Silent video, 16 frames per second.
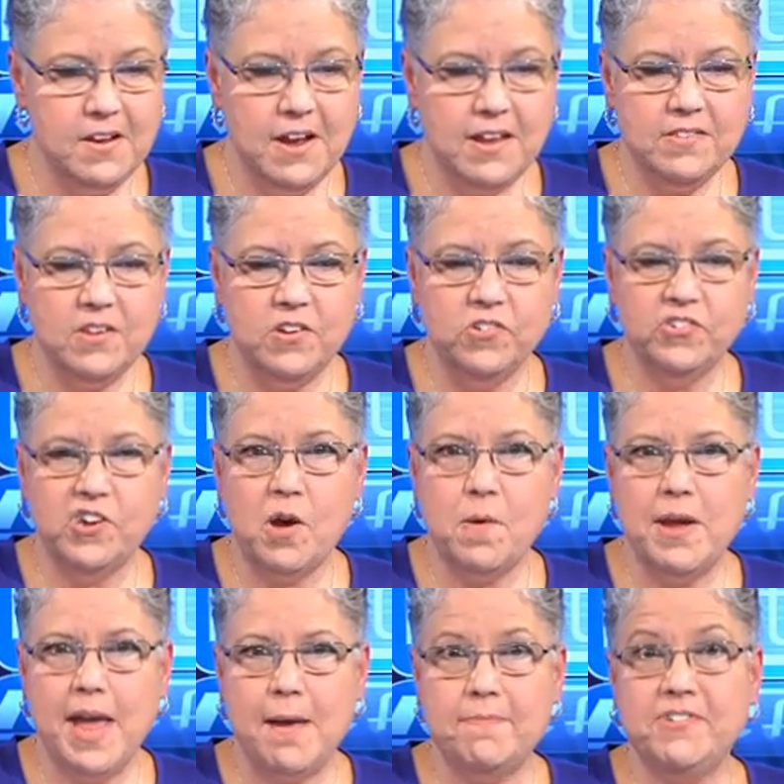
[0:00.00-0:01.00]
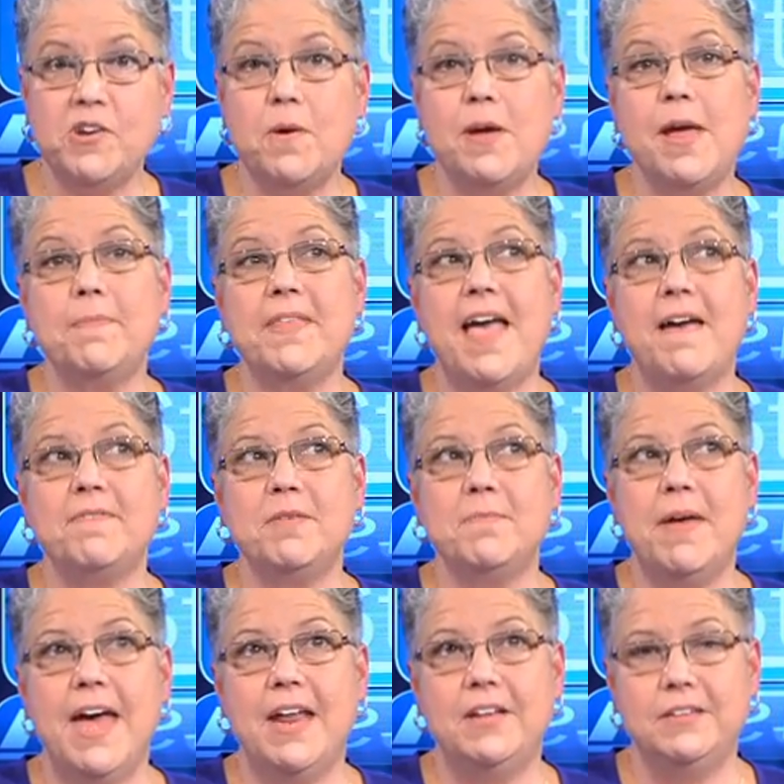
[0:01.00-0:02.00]
All right, so you're showing up. Showing up's half the
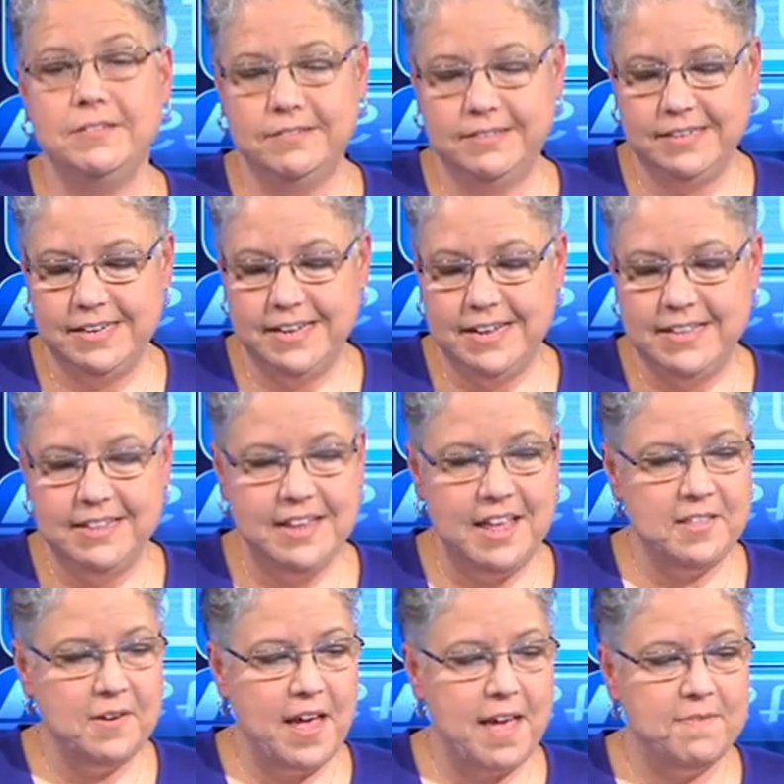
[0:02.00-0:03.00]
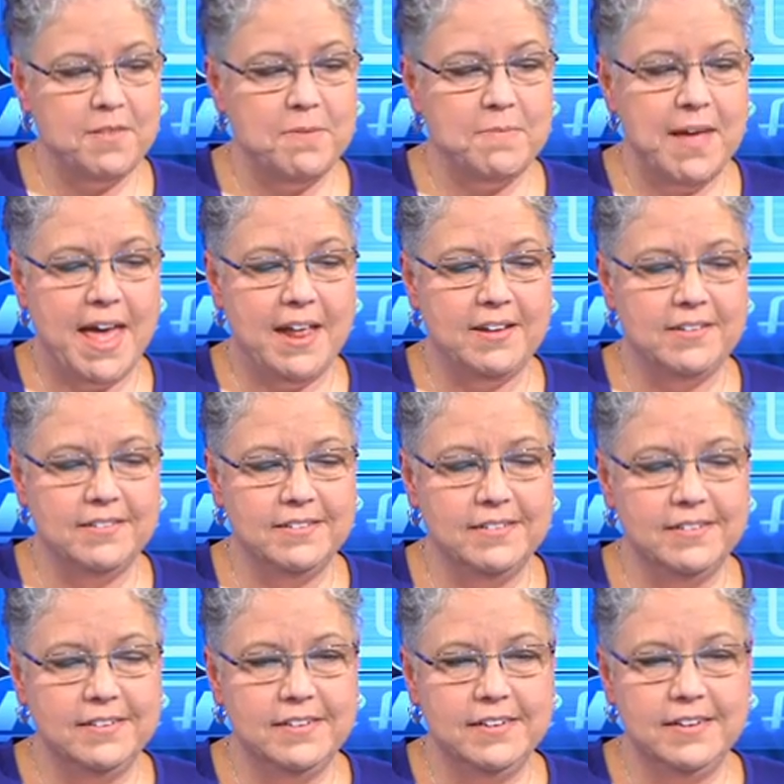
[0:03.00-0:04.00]
battle. The other half of the battle
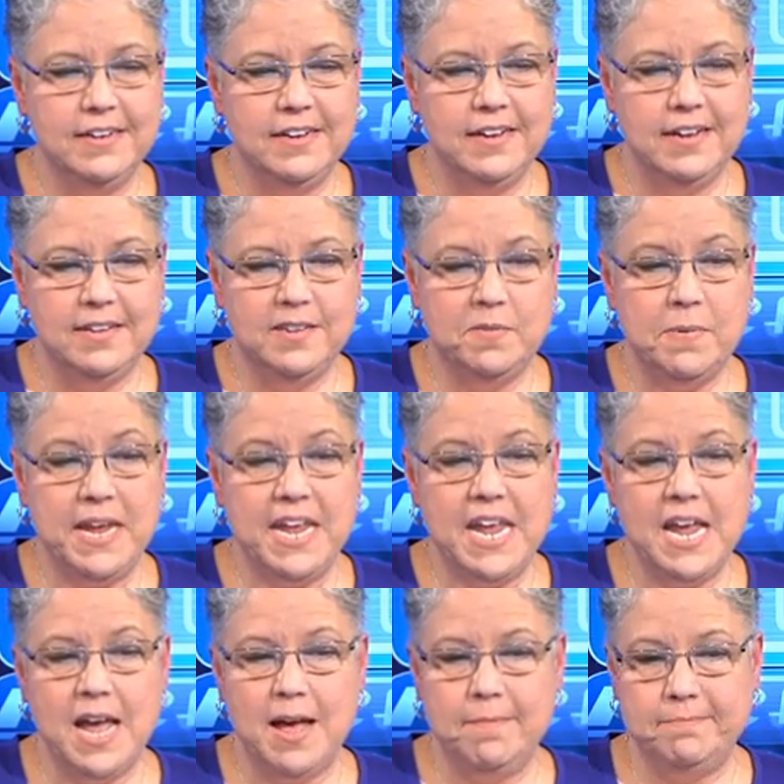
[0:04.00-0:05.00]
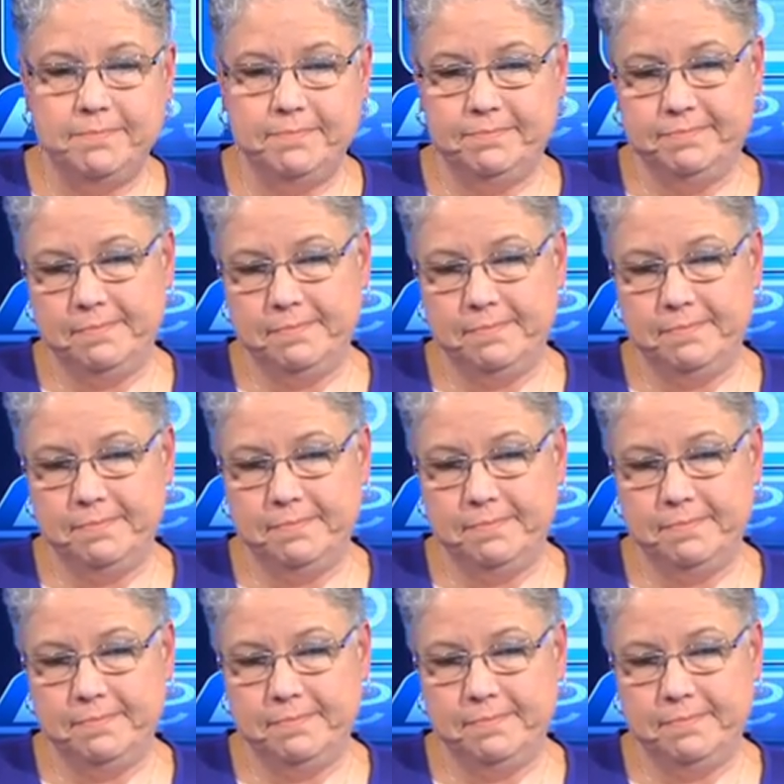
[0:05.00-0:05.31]
is speaking up.